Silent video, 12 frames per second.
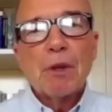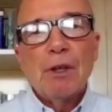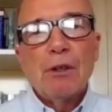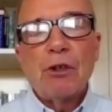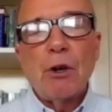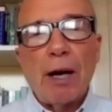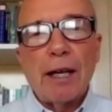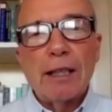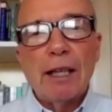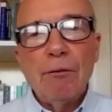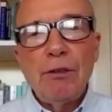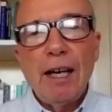So I'd
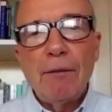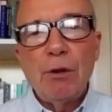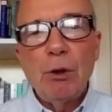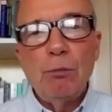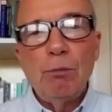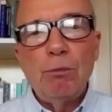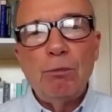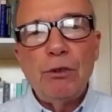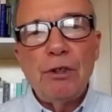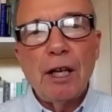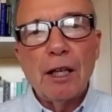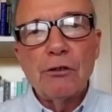love to have you
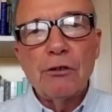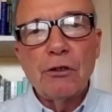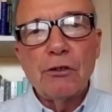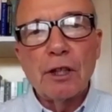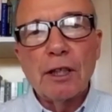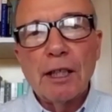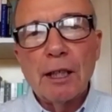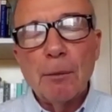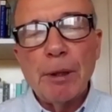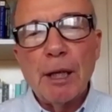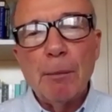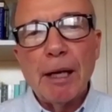tell us just a little
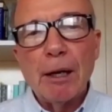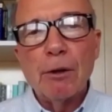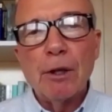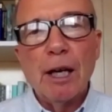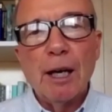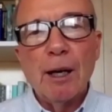bit about